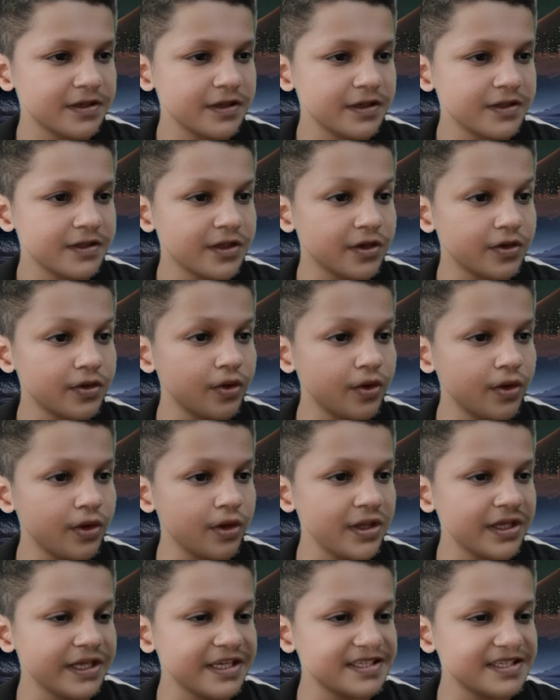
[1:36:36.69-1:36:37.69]
the hole
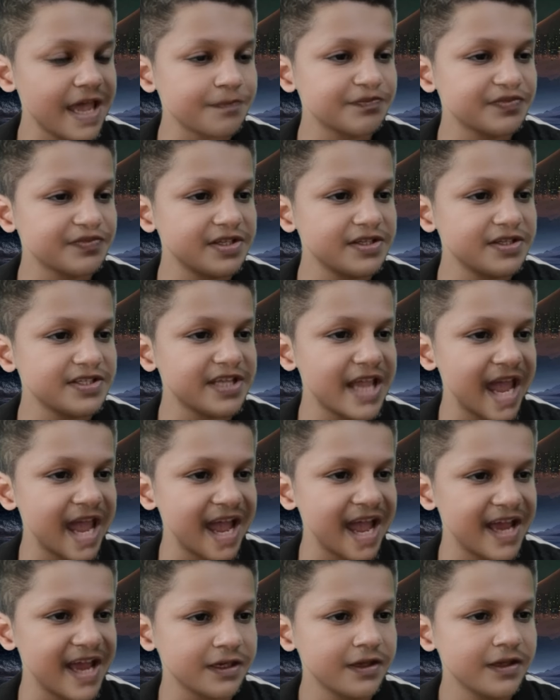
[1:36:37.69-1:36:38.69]
his absence
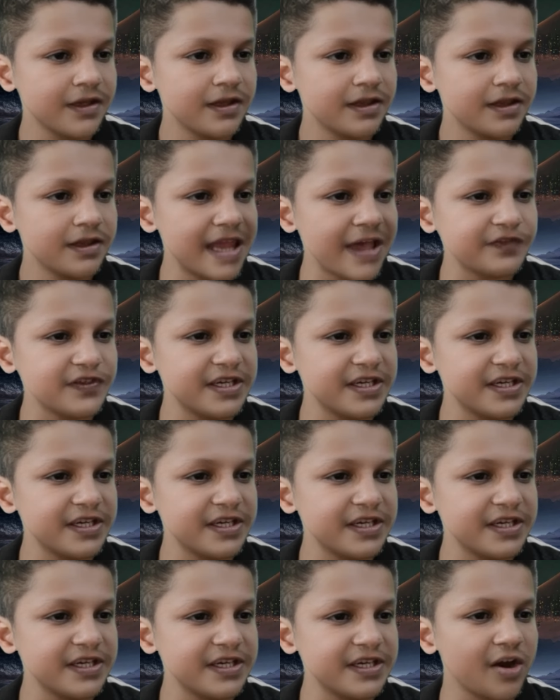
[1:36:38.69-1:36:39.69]
had left in
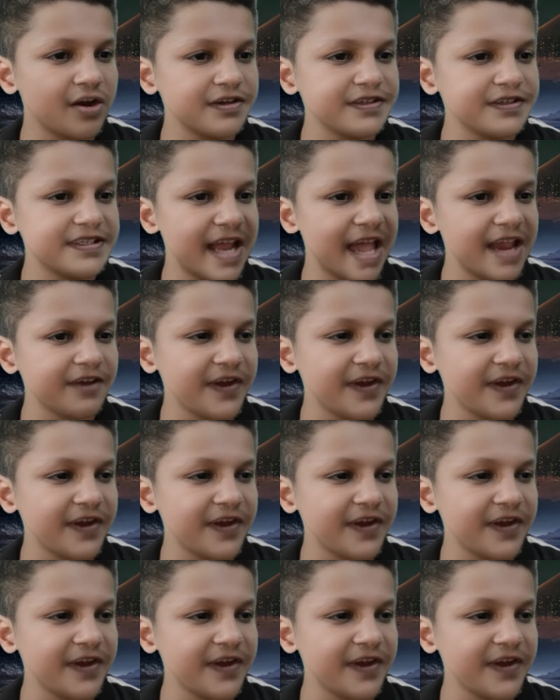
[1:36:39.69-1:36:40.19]
Star-Lord's life,